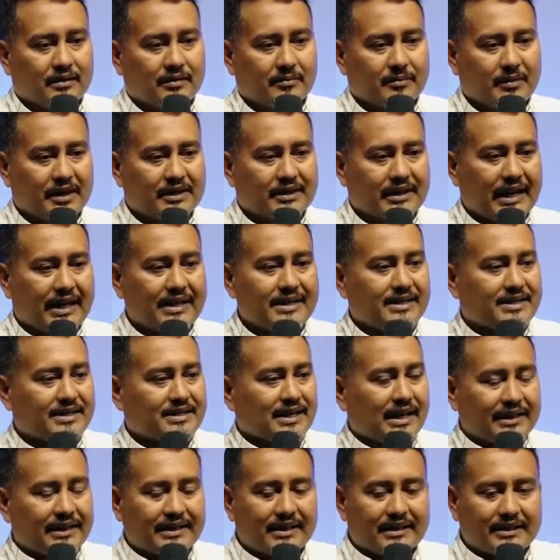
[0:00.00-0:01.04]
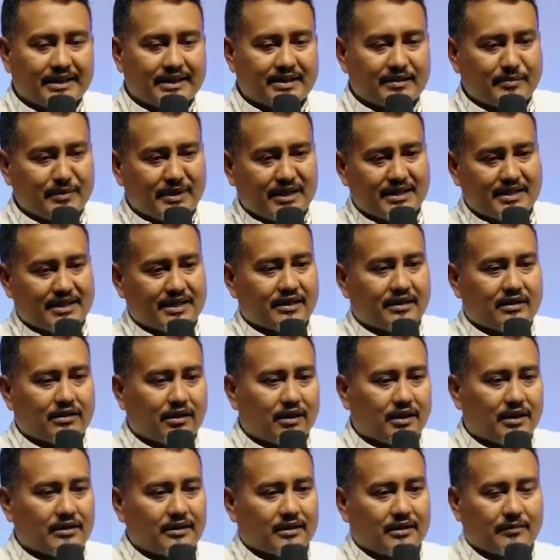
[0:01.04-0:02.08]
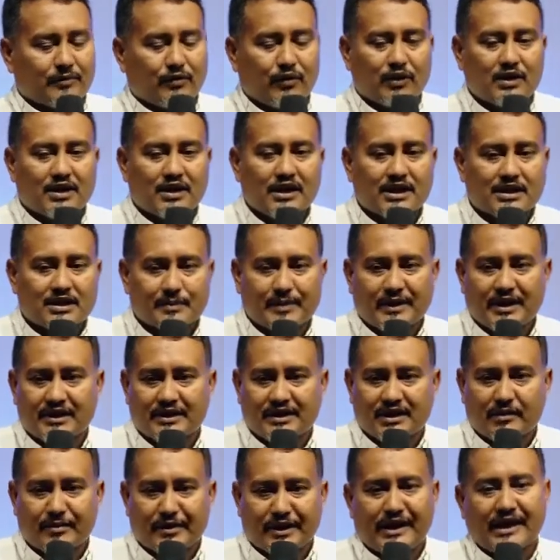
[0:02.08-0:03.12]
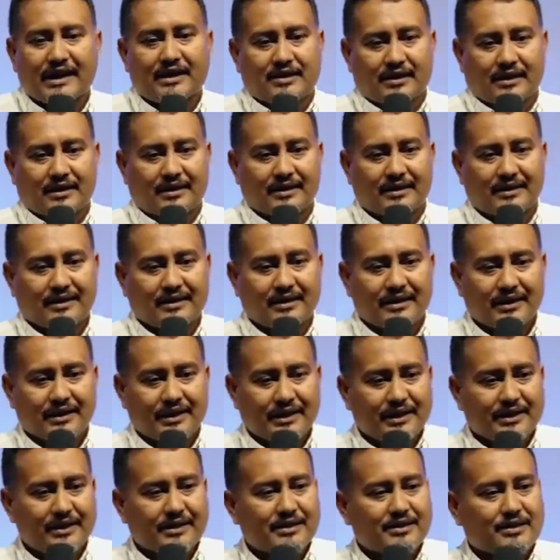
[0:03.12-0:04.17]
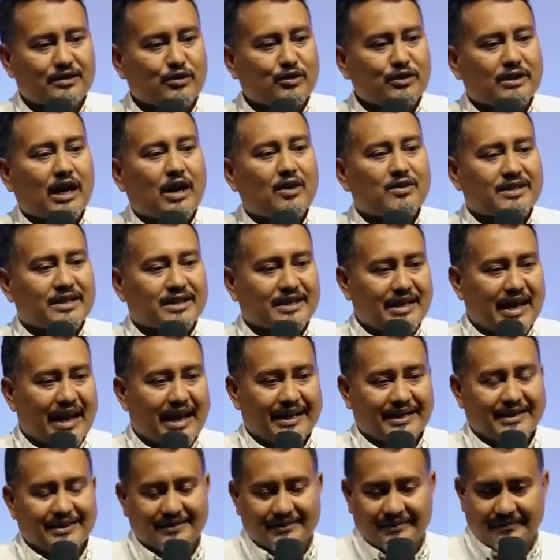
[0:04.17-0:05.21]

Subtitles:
But I started this ministry called Full Gospel Tabernacle in 2009.